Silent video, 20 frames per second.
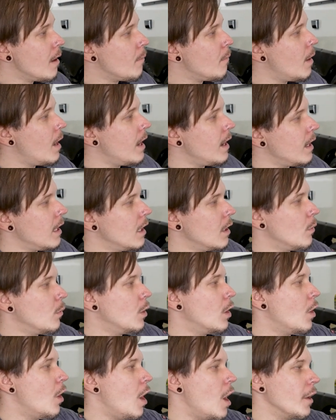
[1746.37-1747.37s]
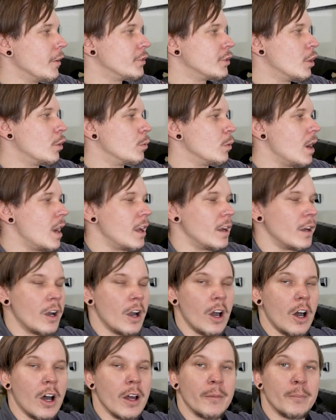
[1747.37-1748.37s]
but it will also run
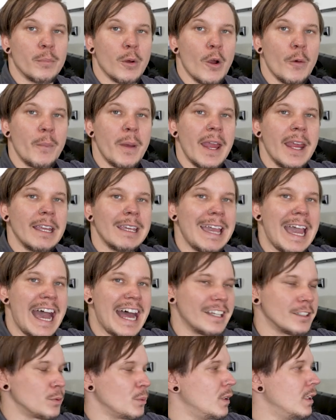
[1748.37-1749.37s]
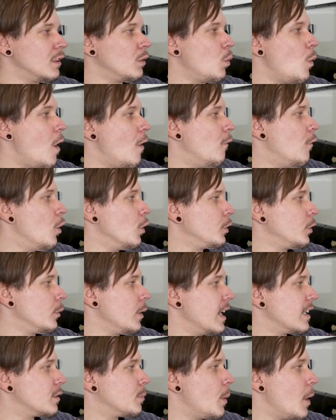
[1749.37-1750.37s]
on propane gas with 12 volt
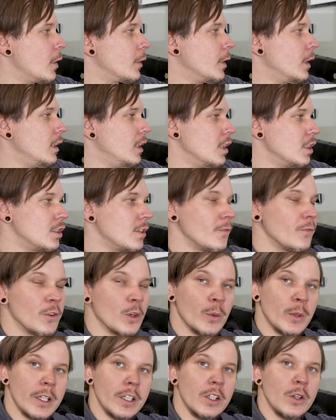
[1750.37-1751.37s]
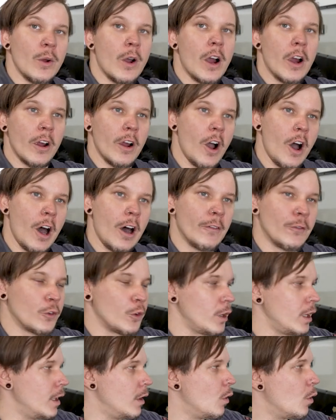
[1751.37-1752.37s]
direct spark ignition for when you are off
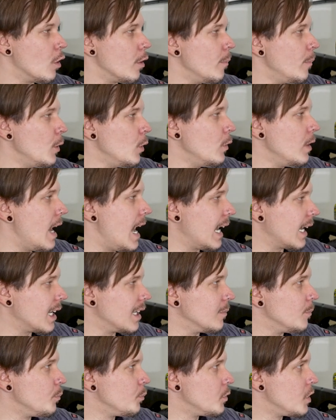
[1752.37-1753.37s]
grid or boondocking.